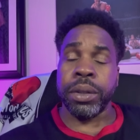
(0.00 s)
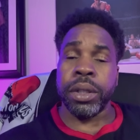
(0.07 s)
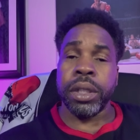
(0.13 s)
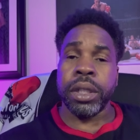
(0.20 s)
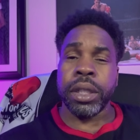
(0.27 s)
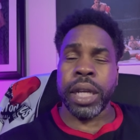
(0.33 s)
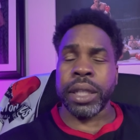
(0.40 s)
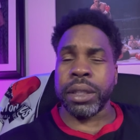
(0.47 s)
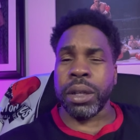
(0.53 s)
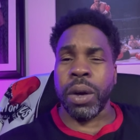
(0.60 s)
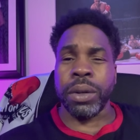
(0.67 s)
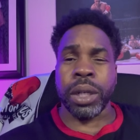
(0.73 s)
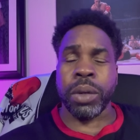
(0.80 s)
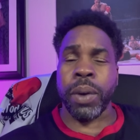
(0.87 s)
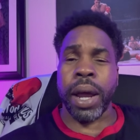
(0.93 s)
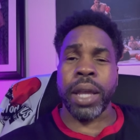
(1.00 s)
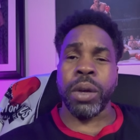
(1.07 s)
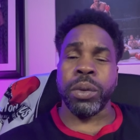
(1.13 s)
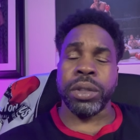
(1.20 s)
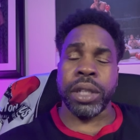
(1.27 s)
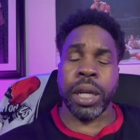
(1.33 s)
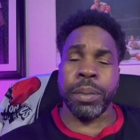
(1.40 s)
I think it's called the
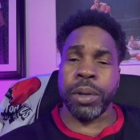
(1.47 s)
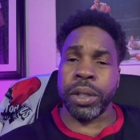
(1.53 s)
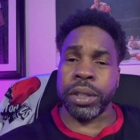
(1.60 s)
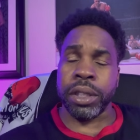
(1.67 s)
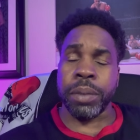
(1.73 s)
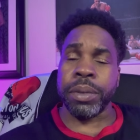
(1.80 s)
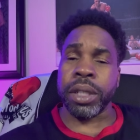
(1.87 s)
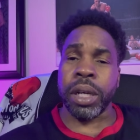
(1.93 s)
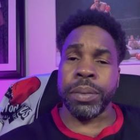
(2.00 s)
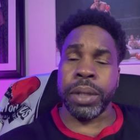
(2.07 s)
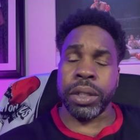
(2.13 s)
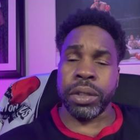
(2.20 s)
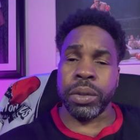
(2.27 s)
cryo chamber or something of that